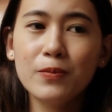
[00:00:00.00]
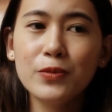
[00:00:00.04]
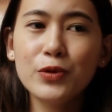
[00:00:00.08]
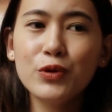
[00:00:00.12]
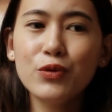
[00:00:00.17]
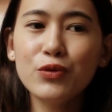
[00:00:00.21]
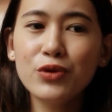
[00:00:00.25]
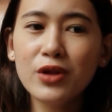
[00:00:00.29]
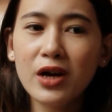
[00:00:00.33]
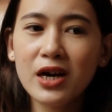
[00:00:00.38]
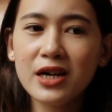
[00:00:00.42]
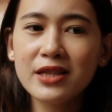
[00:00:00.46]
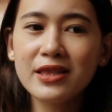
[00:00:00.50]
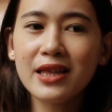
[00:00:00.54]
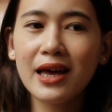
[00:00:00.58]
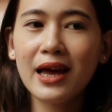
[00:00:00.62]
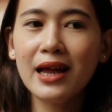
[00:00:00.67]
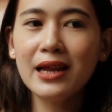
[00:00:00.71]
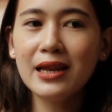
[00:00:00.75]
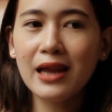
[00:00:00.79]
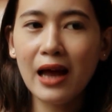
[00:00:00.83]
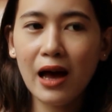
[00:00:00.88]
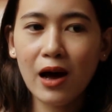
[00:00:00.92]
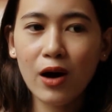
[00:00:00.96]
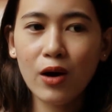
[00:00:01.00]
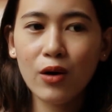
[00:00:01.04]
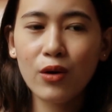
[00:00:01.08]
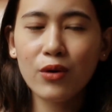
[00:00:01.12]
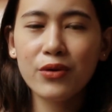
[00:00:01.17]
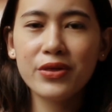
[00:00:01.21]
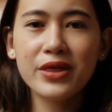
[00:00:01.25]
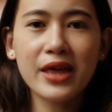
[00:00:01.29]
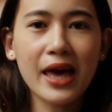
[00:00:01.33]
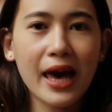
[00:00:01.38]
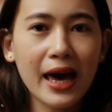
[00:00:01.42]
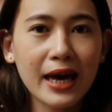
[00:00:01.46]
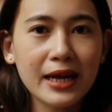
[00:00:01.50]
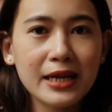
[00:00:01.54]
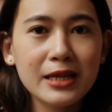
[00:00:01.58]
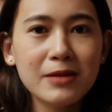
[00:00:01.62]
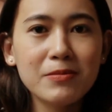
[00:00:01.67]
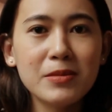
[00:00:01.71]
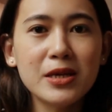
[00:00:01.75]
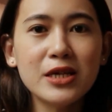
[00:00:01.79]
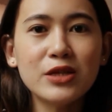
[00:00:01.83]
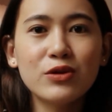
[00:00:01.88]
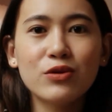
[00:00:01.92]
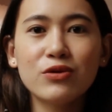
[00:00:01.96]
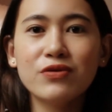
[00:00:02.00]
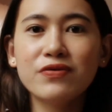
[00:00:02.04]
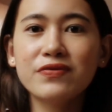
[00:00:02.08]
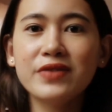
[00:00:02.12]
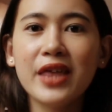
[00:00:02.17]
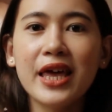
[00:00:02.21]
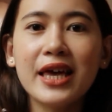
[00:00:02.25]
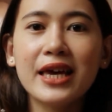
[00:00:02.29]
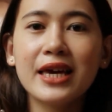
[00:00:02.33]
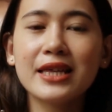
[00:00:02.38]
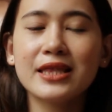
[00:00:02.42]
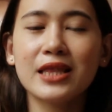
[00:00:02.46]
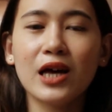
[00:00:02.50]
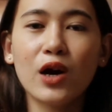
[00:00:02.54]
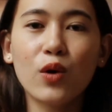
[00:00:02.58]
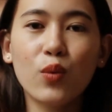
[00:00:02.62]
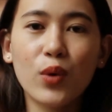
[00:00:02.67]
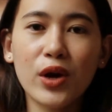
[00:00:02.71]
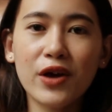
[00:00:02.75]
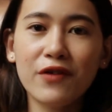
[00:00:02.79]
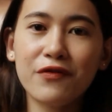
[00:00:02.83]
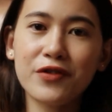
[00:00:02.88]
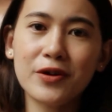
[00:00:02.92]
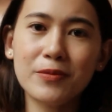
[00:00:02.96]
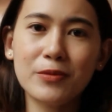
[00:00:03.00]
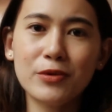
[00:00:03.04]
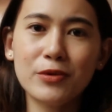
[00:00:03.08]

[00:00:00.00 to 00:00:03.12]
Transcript: Do not allow the enemy to take it away from